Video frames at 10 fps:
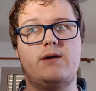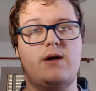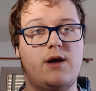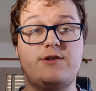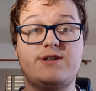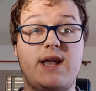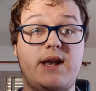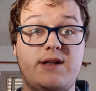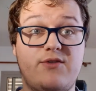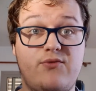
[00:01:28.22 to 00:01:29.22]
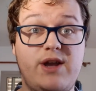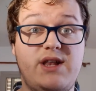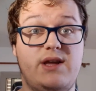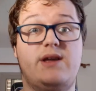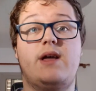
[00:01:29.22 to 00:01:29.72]
understanding the
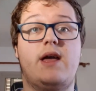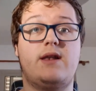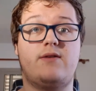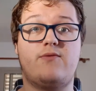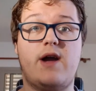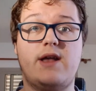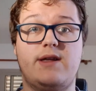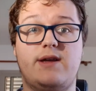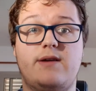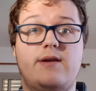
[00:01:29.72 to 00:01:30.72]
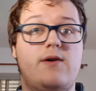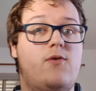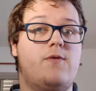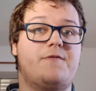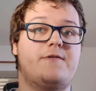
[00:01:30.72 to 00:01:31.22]
reading and the writing,
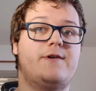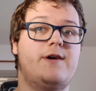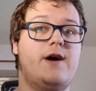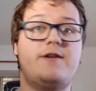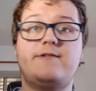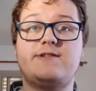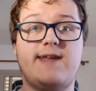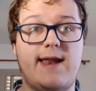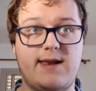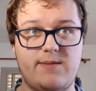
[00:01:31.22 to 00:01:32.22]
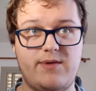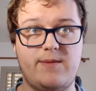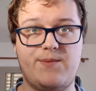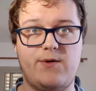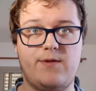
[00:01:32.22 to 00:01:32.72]
or understanding
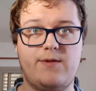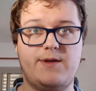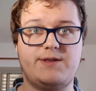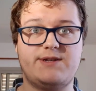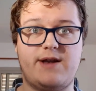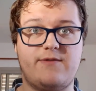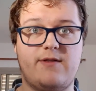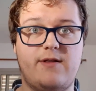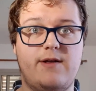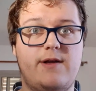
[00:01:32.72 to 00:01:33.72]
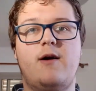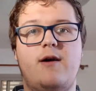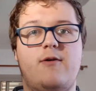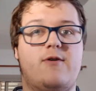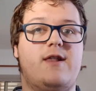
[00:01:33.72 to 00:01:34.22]
people in general,
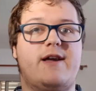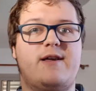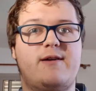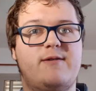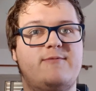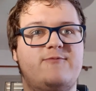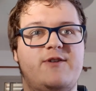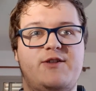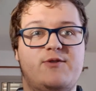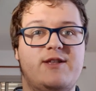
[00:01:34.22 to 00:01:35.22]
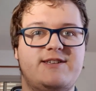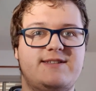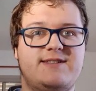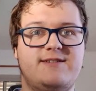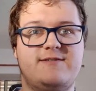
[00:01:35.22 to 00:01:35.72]
or like when you
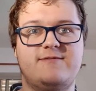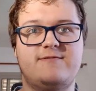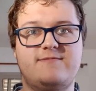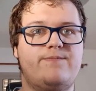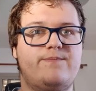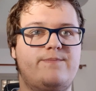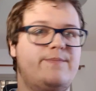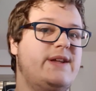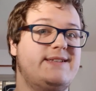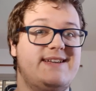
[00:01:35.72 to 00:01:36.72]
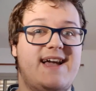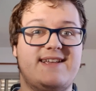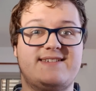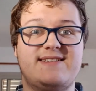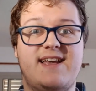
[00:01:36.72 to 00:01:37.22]
listen to
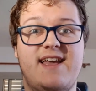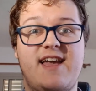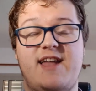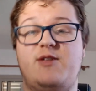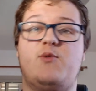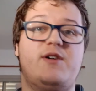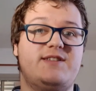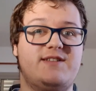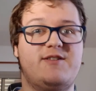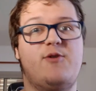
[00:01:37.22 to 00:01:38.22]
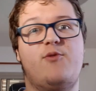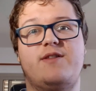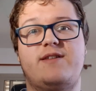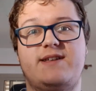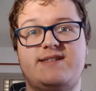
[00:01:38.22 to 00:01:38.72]
BTS and you want to know
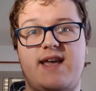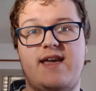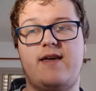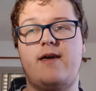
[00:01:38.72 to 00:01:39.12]
what they say.